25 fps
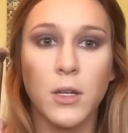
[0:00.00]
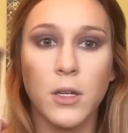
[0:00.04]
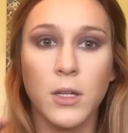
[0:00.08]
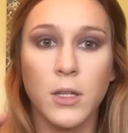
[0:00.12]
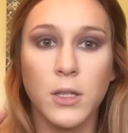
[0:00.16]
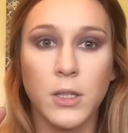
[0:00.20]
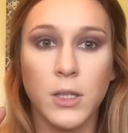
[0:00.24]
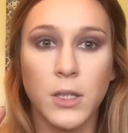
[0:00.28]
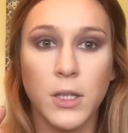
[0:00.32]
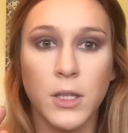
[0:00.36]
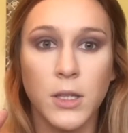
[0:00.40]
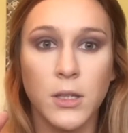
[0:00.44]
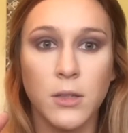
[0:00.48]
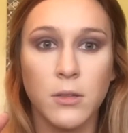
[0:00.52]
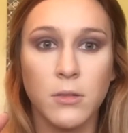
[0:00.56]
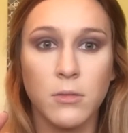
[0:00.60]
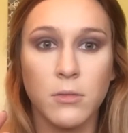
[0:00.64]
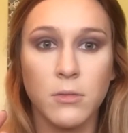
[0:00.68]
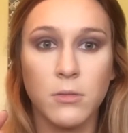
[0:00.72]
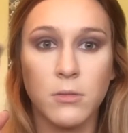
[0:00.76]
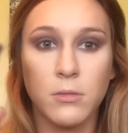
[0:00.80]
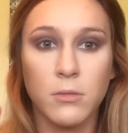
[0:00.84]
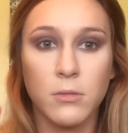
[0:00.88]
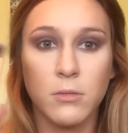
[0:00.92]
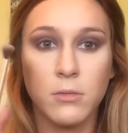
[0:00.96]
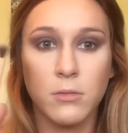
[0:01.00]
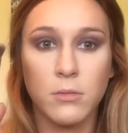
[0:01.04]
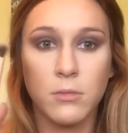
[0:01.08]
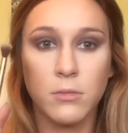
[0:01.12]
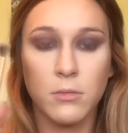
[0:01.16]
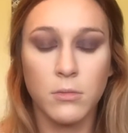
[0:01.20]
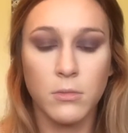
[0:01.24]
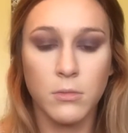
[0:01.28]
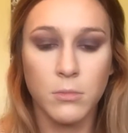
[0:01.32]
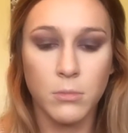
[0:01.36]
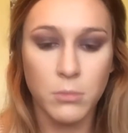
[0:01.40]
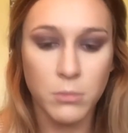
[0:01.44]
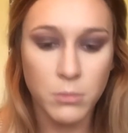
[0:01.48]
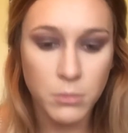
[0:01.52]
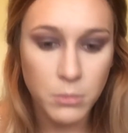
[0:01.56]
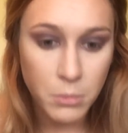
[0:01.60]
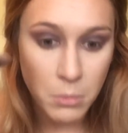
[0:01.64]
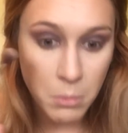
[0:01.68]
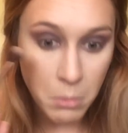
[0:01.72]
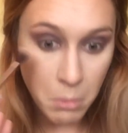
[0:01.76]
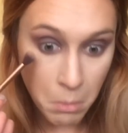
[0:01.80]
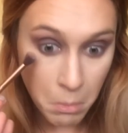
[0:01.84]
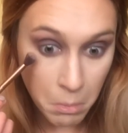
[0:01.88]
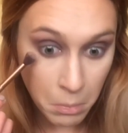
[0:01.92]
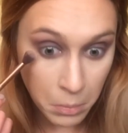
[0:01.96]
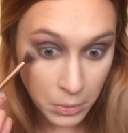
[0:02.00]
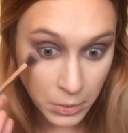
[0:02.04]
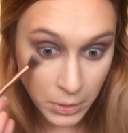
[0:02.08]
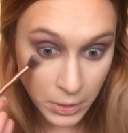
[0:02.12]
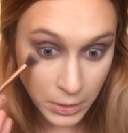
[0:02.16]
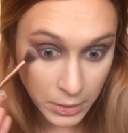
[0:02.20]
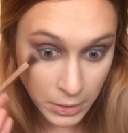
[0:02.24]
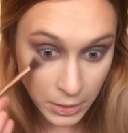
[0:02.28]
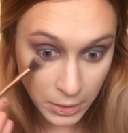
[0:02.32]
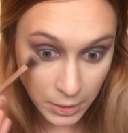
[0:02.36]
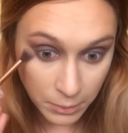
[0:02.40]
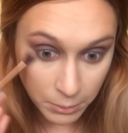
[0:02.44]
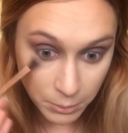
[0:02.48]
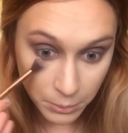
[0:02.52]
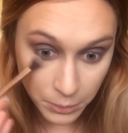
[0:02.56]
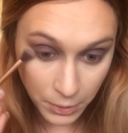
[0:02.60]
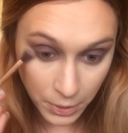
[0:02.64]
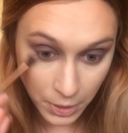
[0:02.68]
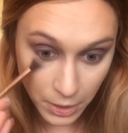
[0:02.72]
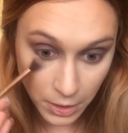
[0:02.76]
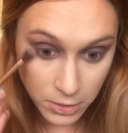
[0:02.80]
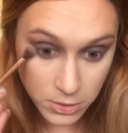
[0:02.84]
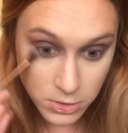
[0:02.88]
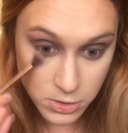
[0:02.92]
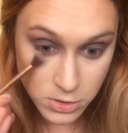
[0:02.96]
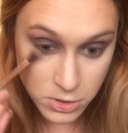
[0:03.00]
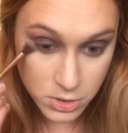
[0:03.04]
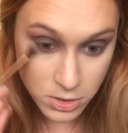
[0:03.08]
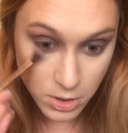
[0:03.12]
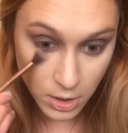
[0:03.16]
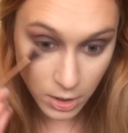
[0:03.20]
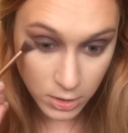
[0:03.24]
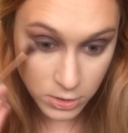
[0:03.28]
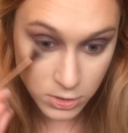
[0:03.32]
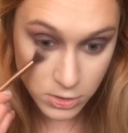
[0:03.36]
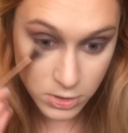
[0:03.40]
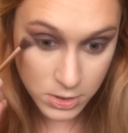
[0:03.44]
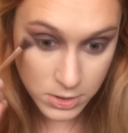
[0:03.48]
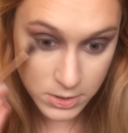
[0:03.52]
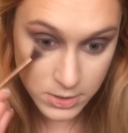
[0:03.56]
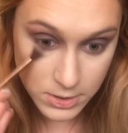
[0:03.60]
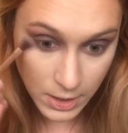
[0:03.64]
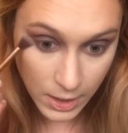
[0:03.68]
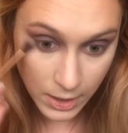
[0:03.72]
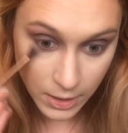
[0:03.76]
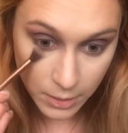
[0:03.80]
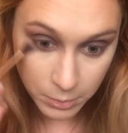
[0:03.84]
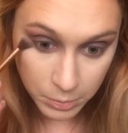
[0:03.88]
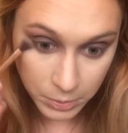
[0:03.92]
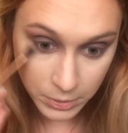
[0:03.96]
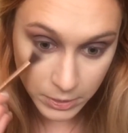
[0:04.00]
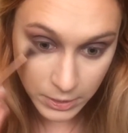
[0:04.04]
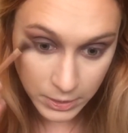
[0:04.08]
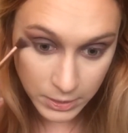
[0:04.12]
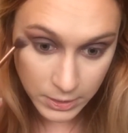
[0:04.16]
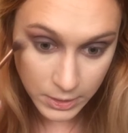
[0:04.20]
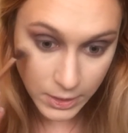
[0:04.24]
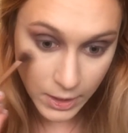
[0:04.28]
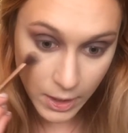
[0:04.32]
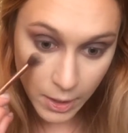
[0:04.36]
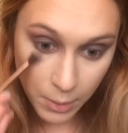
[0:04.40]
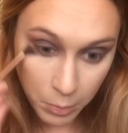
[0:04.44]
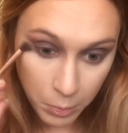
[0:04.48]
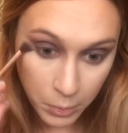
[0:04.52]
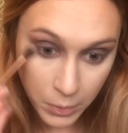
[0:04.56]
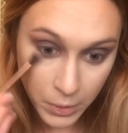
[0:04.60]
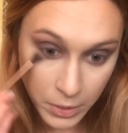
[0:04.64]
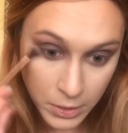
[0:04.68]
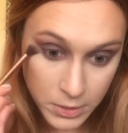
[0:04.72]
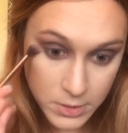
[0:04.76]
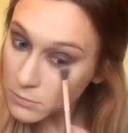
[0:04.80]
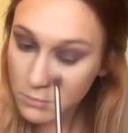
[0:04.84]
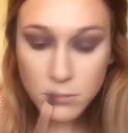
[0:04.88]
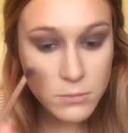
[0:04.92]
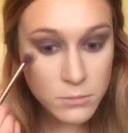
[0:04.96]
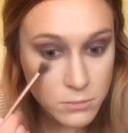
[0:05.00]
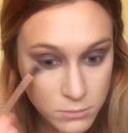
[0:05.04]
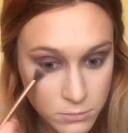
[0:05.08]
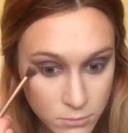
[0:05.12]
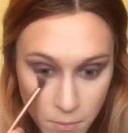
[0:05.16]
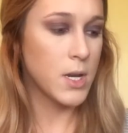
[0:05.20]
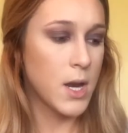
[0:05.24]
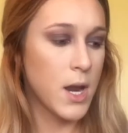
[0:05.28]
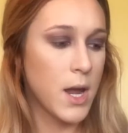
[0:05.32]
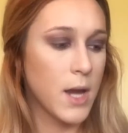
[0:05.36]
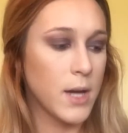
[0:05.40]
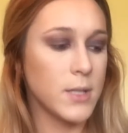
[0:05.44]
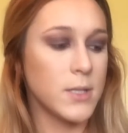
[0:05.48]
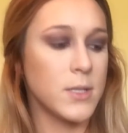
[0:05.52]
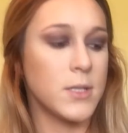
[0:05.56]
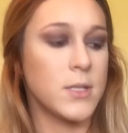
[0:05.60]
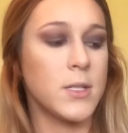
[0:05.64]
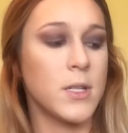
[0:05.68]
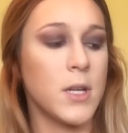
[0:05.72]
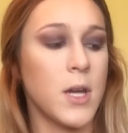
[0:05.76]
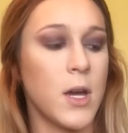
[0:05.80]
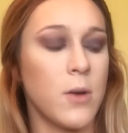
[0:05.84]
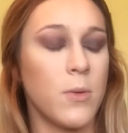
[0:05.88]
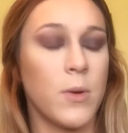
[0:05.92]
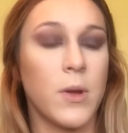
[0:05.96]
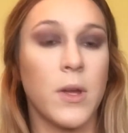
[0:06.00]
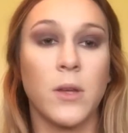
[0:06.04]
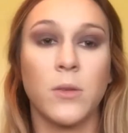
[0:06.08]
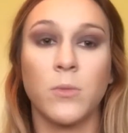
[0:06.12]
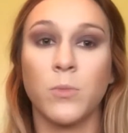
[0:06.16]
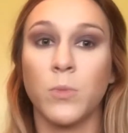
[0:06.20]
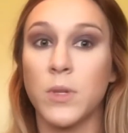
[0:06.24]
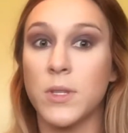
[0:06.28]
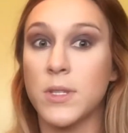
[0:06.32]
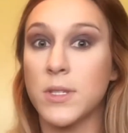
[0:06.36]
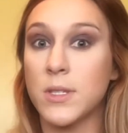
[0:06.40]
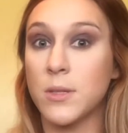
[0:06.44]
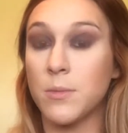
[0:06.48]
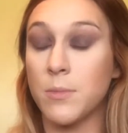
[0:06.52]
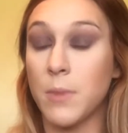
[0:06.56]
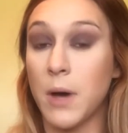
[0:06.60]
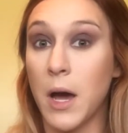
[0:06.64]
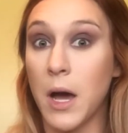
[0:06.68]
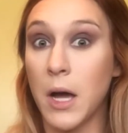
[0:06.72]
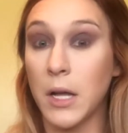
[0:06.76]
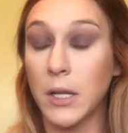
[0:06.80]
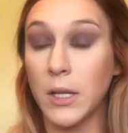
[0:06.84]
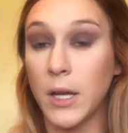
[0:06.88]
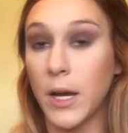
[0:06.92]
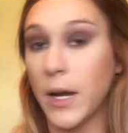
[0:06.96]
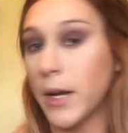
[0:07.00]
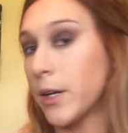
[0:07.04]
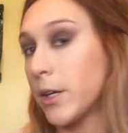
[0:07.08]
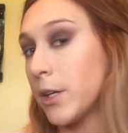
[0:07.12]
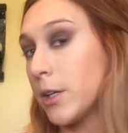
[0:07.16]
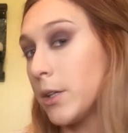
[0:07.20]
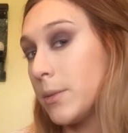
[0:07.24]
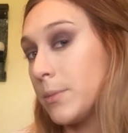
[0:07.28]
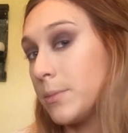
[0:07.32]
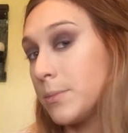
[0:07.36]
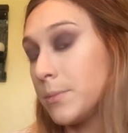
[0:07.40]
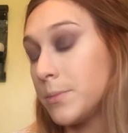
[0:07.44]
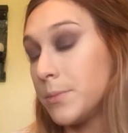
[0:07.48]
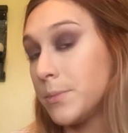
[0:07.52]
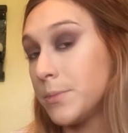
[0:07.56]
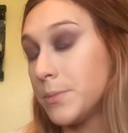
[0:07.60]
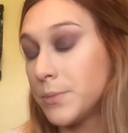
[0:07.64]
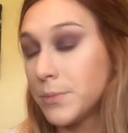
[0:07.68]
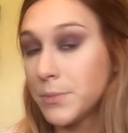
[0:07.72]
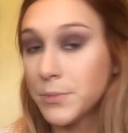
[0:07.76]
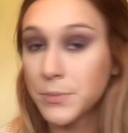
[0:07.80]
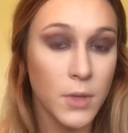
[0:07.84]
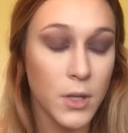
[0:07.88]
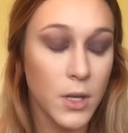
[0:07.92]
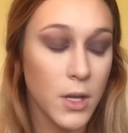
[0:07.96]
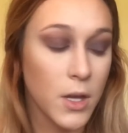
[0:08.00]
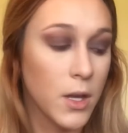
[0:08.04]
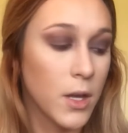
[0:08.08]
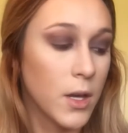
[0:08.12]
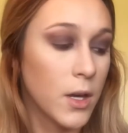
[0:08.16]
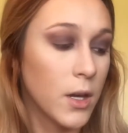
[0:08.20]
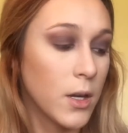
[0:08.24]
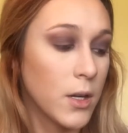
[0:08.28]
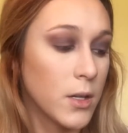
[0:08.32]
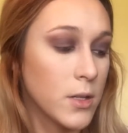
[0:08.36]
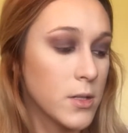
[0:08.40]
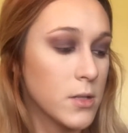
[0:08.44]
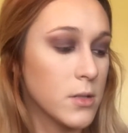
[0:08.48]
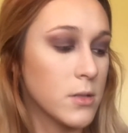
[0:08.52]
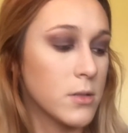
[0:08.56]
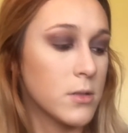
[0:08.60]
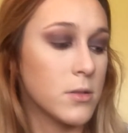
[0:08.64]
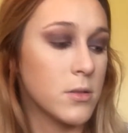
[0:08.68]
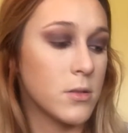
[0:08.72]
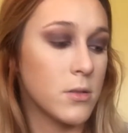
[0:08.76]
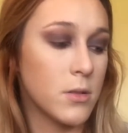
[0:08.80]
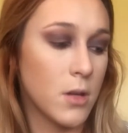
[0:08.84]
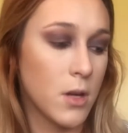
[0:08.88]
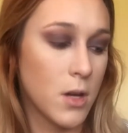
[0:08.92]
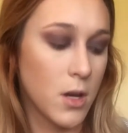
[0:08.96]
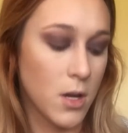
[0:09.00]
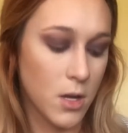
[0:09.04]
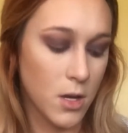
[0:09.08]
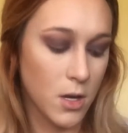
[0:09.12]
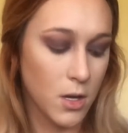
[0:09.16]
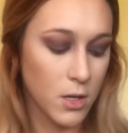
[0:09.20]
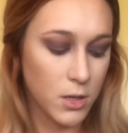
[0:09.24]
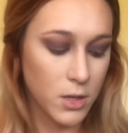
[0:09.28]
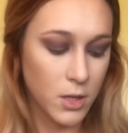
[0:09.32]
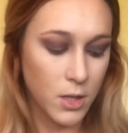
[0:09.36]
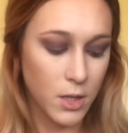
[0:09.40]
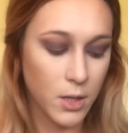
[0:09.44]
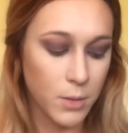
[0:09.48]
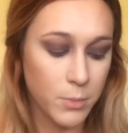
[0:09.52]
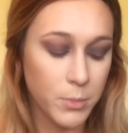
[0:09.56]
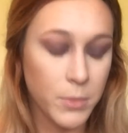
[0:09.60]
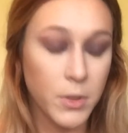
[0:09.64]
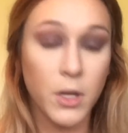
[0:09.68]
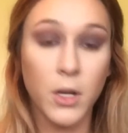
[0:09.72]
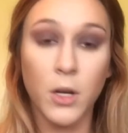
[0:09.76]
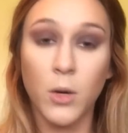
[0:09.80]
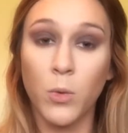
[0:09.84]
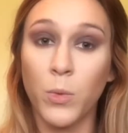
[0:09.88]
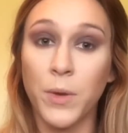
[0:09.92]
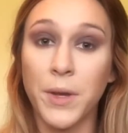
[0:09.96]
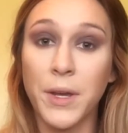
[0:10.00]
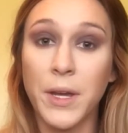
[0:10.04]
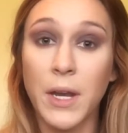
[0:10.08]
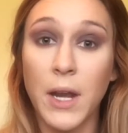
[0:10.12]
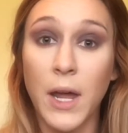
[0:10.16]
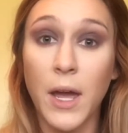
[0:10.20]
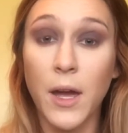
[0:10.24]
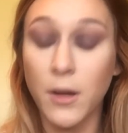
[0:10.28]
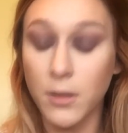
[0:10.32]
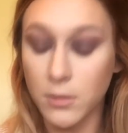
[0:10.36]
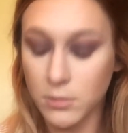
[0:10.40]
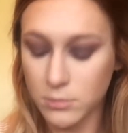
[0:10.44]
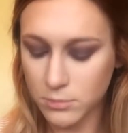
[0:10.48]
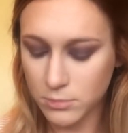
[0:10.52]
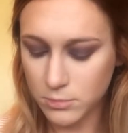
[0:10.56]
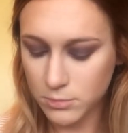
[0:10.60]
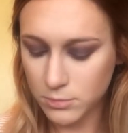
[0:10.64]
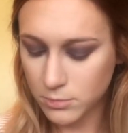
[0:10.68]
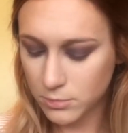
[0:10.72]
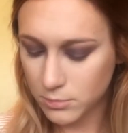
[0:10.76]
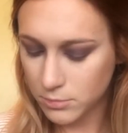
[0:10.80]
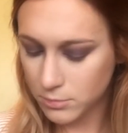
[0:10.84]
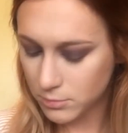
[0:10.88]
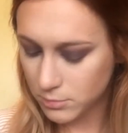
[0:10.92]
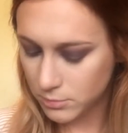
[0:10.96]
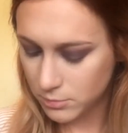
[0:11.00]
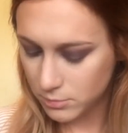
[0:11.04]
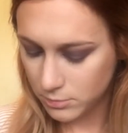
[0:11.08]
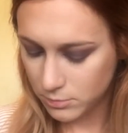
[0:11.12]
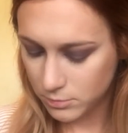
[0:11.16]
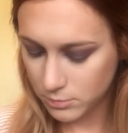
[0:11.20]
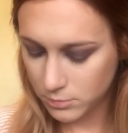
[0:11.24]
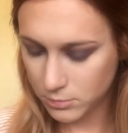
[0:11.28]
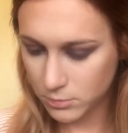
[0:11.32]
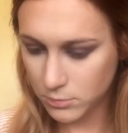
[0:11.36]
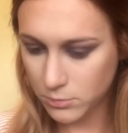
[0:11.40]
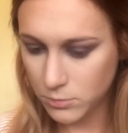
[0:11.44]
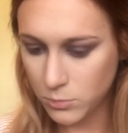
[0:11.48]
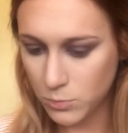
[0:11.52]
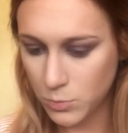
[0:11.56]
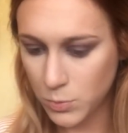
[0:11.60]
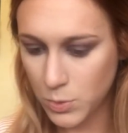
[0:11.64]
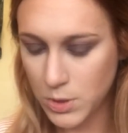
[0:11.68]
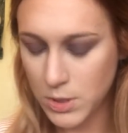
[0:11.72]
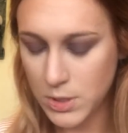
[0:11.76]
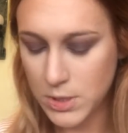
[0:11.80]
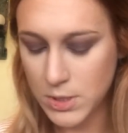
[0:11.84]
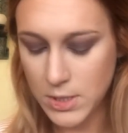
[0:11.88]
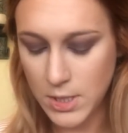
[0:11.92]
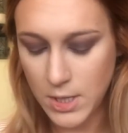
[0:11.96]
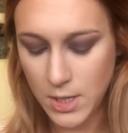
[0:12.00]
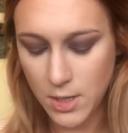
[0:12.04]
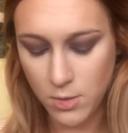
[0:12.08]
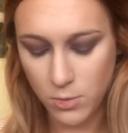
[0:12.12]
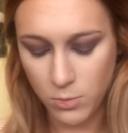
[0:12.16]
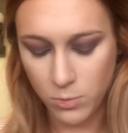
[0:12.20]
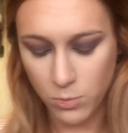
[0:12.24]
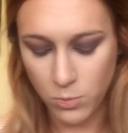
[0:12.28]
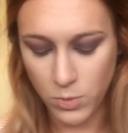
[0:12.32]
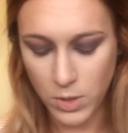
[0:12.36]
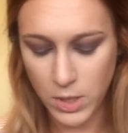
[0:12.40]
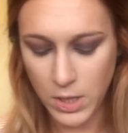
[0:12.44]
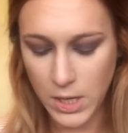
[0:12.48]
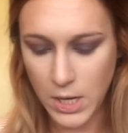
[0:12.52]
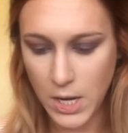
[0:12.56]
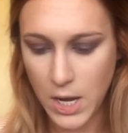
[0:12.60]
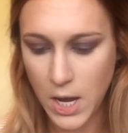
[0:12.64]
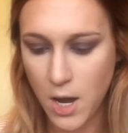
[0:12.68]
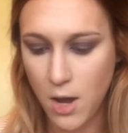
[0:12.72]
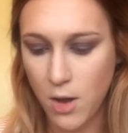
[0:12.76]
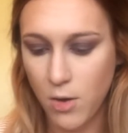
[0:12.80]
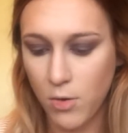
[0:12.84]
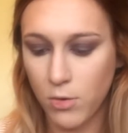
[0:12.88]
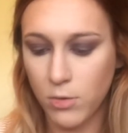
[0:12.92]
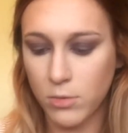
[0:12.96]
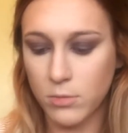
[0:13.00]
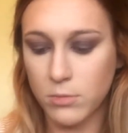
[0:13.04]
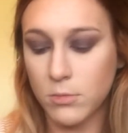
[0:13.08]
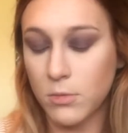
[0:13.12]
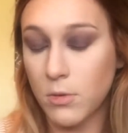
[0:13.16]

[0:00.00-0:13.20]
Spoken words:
Clean blending brush and just kind of blend it upward. Next, to go in with some eyeliner, and I think I'm gonna wing it out. When in doubt, wing it out.